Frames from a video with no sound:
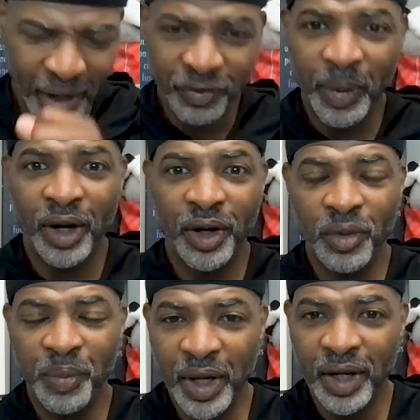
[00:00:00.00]
after about another
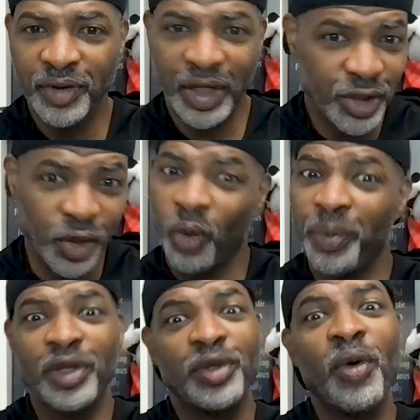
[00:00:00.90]
minute, they just
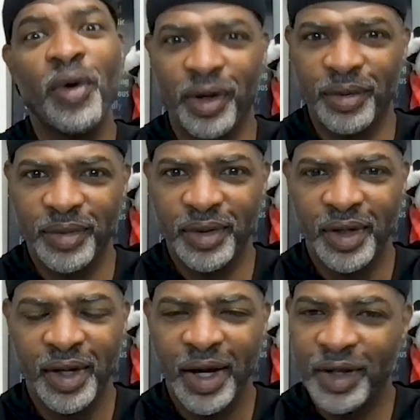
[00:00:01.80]
opened the door
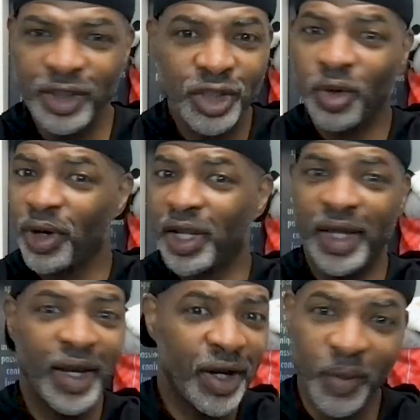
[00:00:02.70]
and they just started
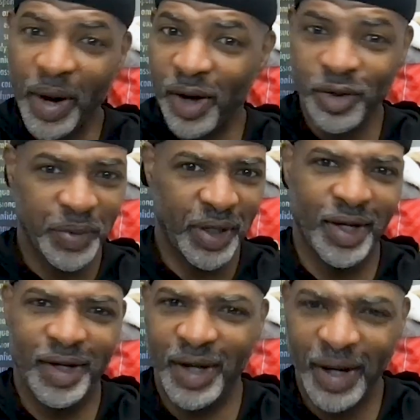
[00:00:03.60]
cleaning around me.
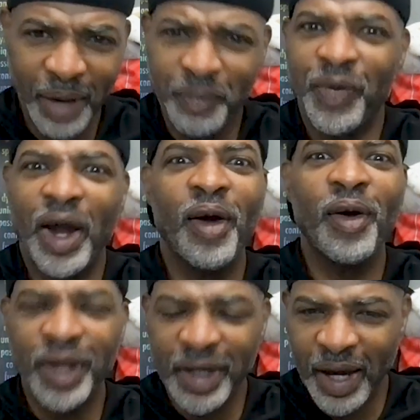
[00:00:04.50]
and I
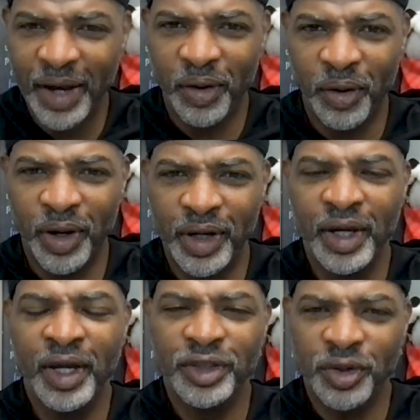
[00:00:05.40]
barely got on
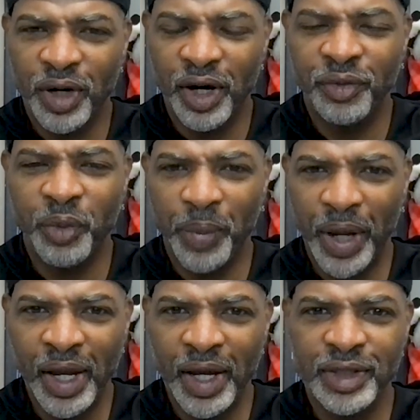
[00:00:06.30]
some comfortable
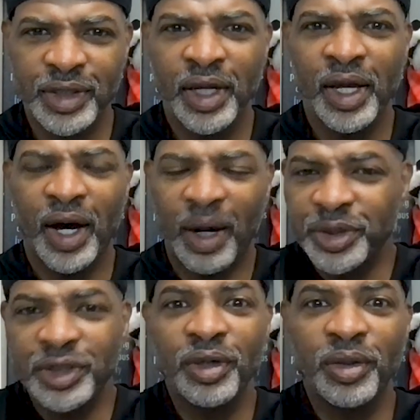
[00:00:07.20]
pants. I'm
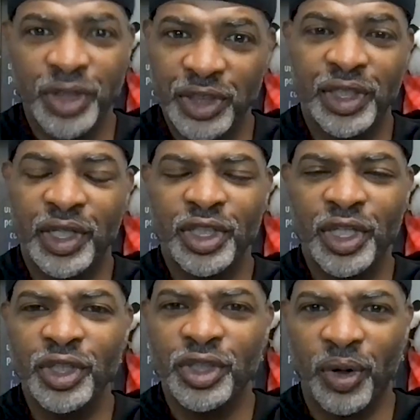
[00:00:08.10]
still just in a
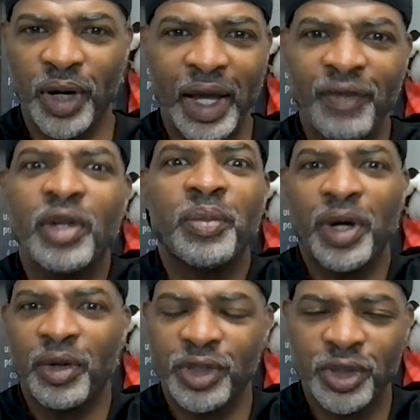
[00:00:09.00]
t-shirt. I haven't even put
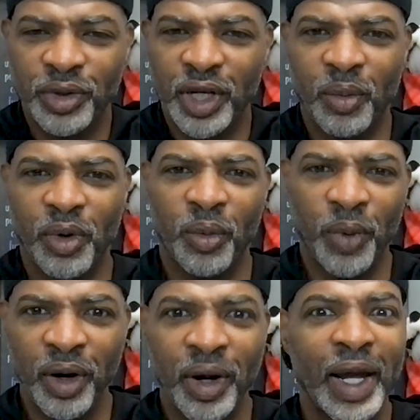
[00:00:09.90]
on the shirt that I want to
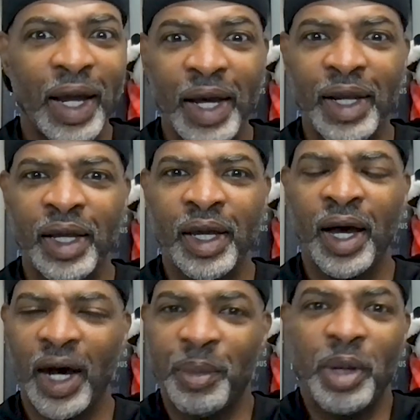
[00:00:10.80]
wear, and
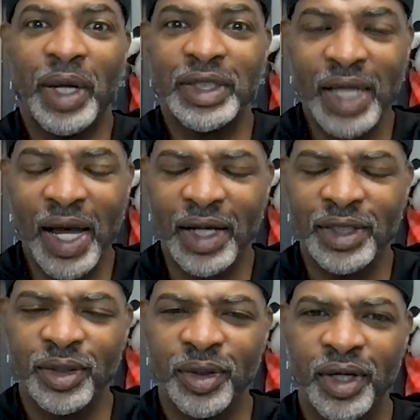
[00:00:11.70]
I'm in my
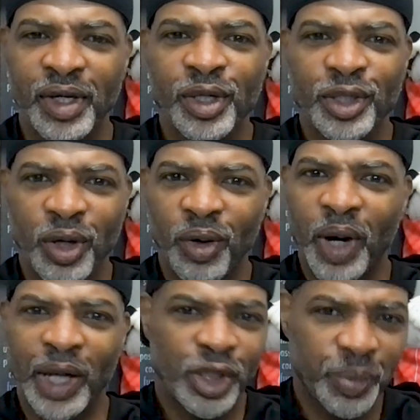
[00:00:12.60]
socks. So
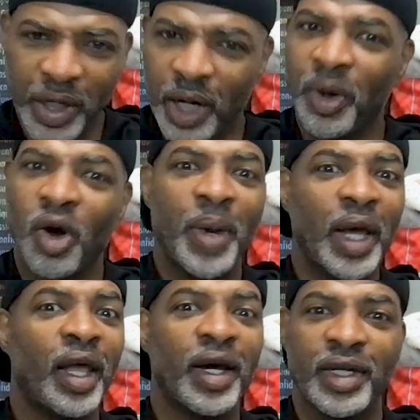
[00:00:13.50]
I just pick up all my
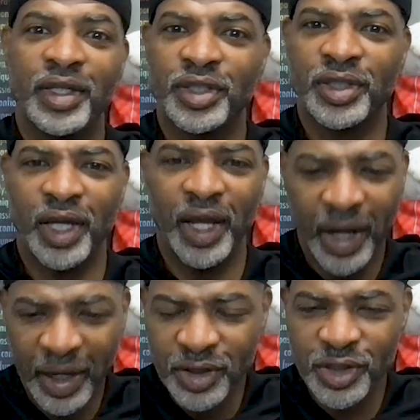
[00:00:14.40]
luggage
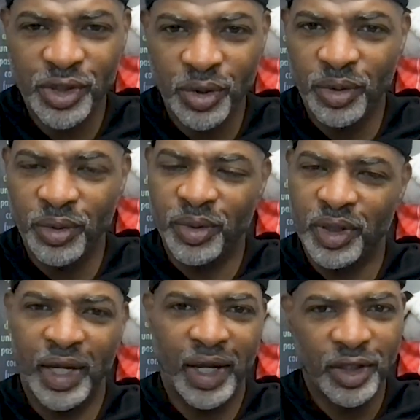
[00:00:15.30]
and the suit
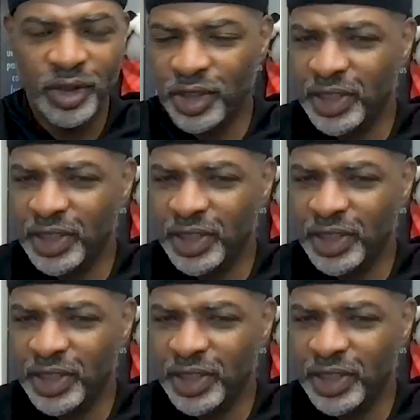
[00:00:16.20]
and